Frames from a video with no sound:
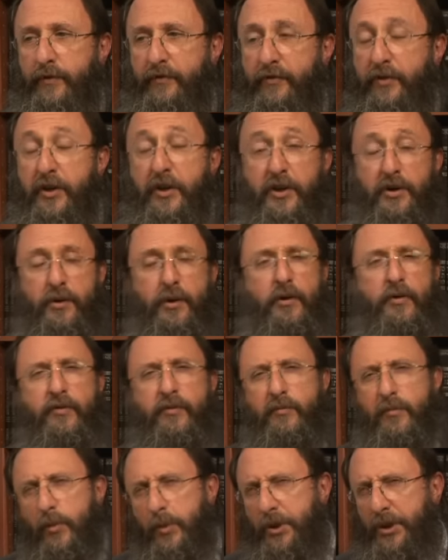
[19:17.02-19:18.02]
figure
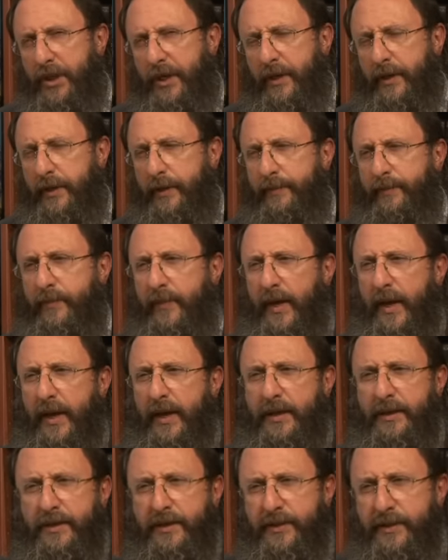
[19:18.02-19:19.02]
of Moshe,
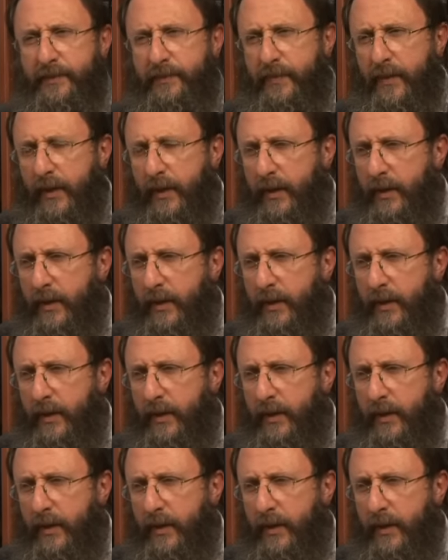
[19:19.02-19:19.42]
as